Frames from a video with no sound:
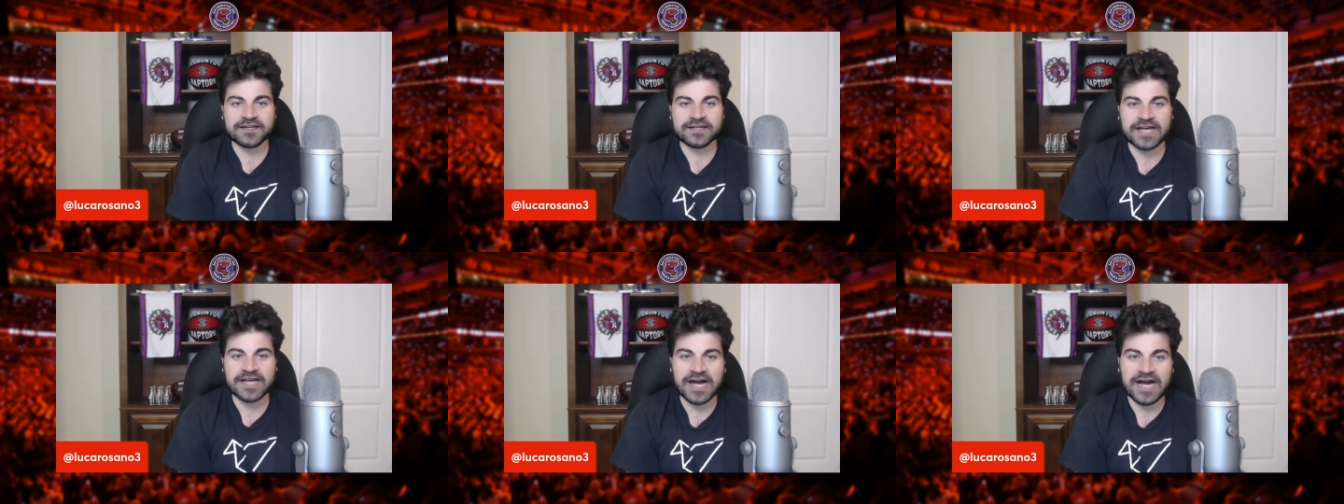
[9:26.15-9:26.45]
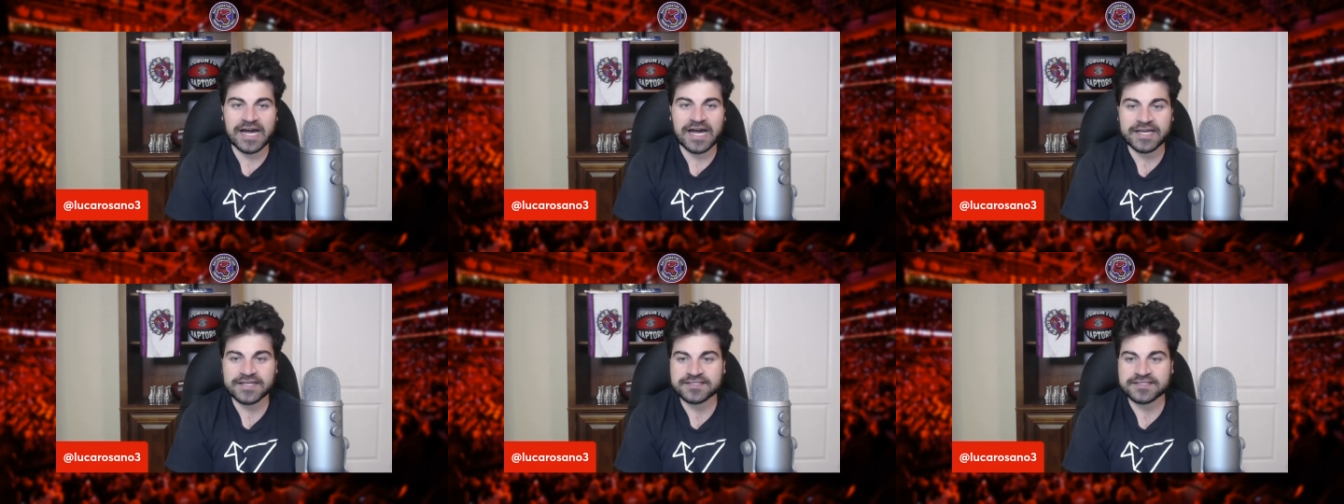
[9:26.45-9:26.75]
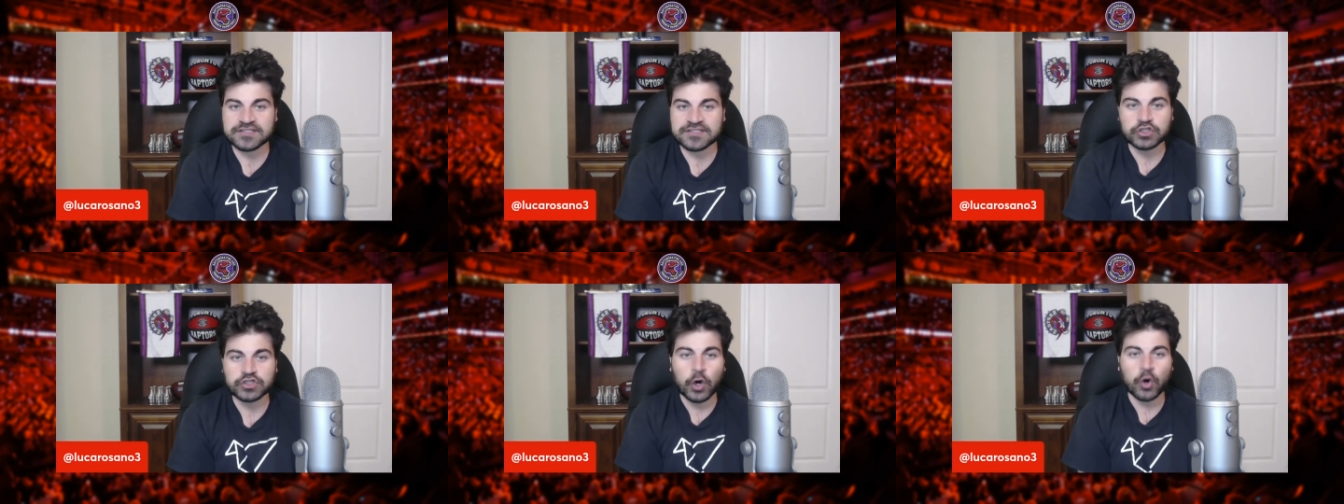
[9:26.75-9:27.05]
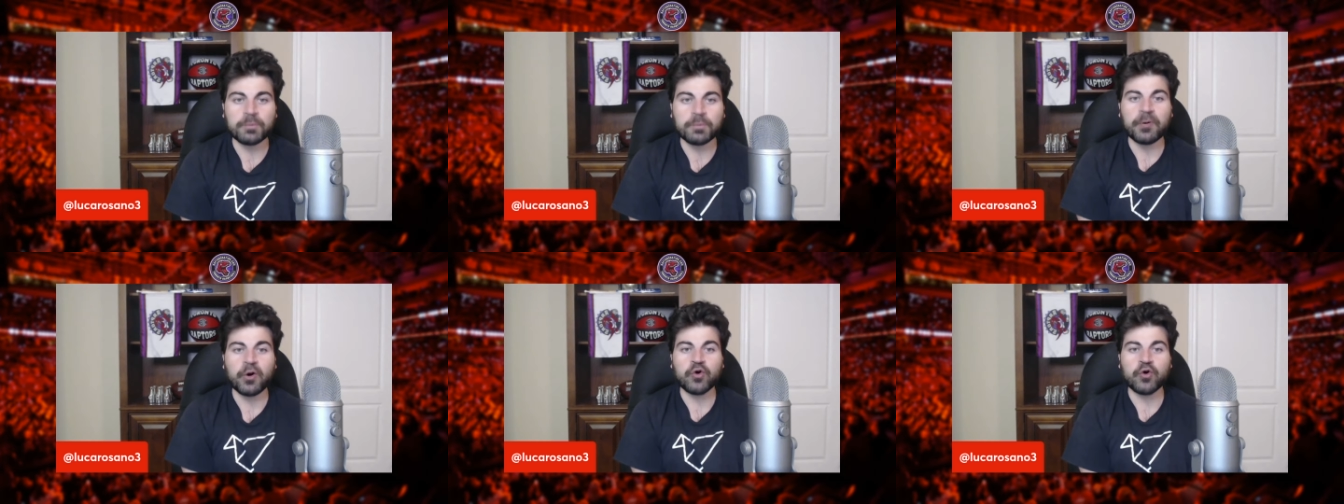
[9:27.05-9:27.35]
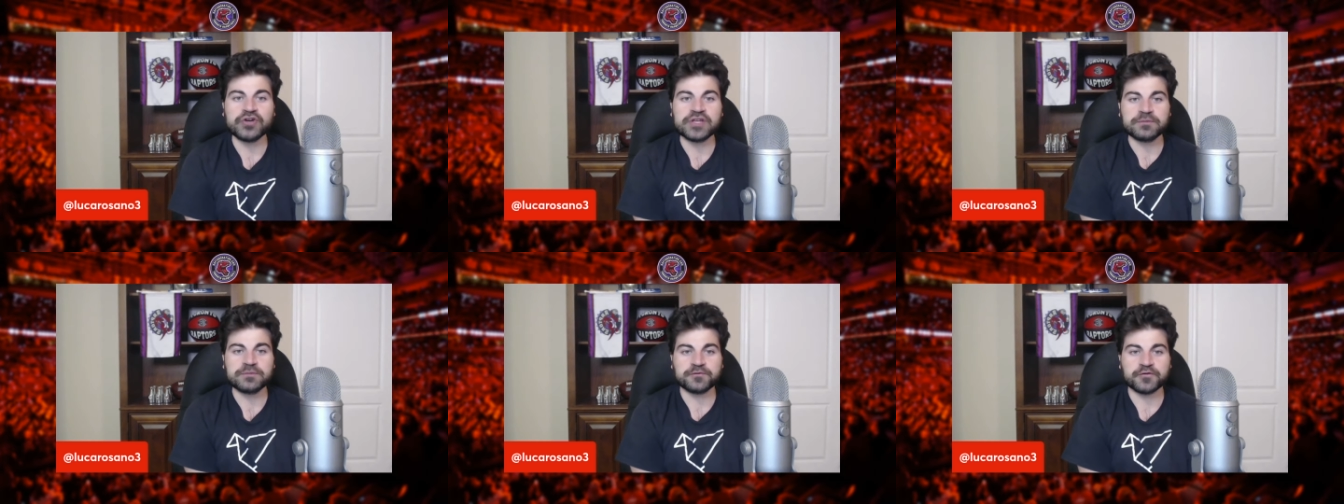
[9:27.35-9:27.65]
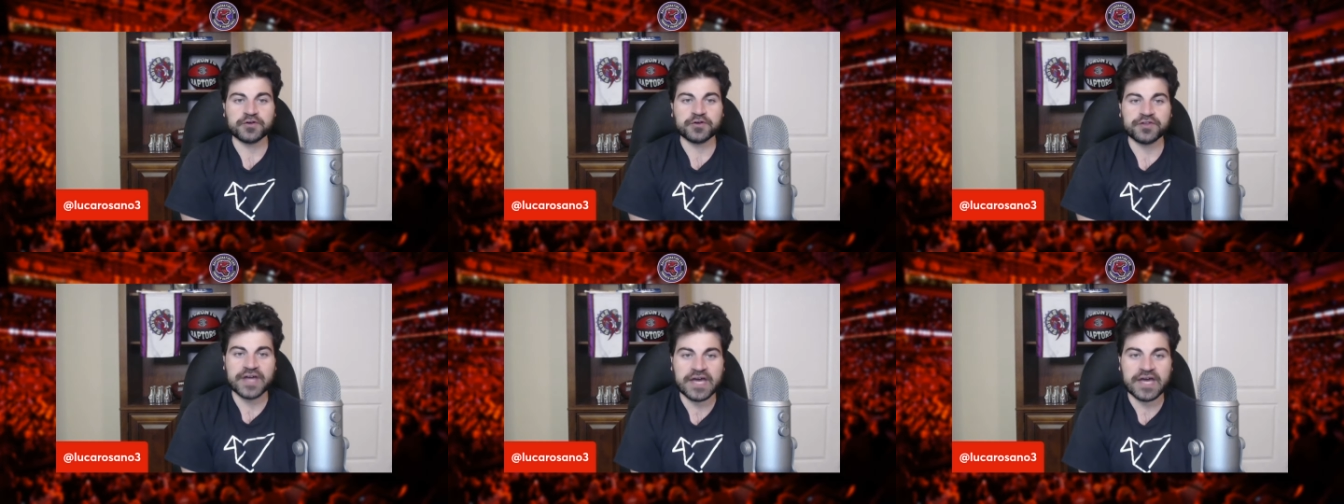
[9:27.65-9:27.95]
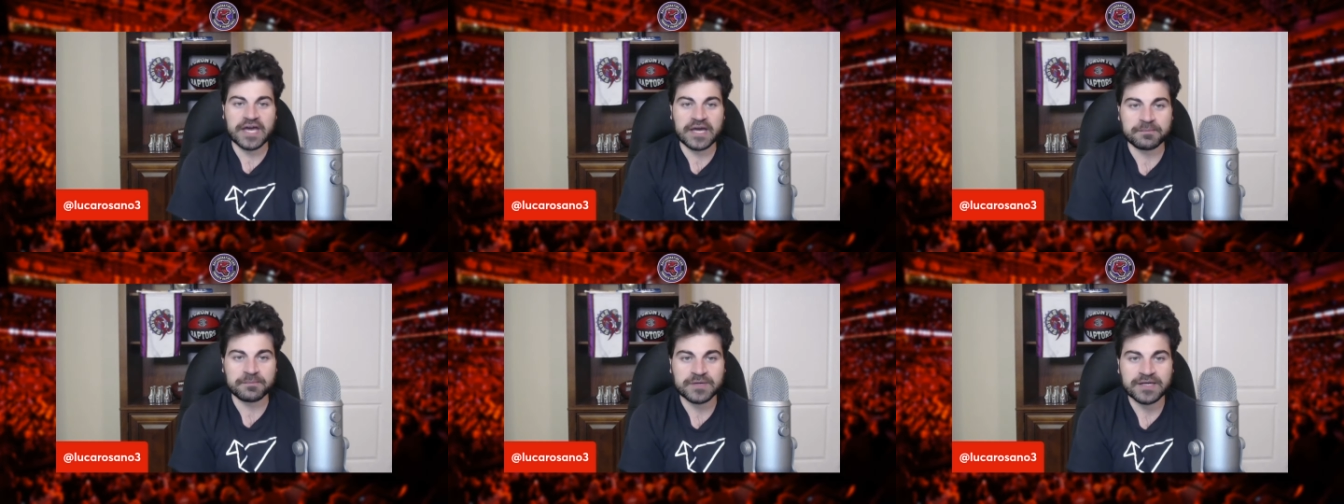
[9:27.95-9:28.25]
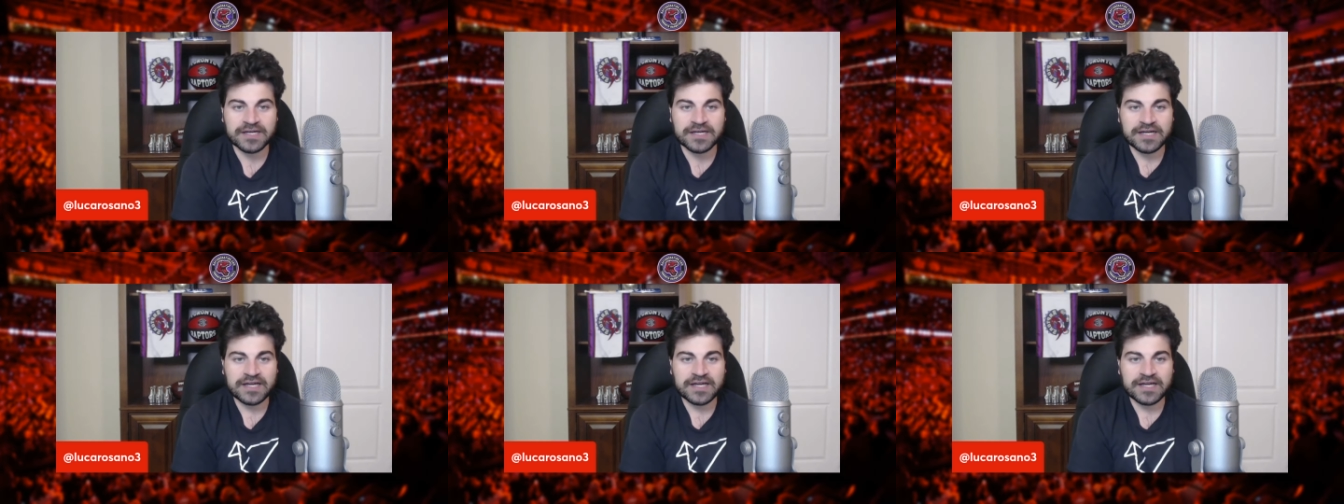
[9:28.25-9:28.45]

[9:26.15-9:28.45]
guys. No podium for them.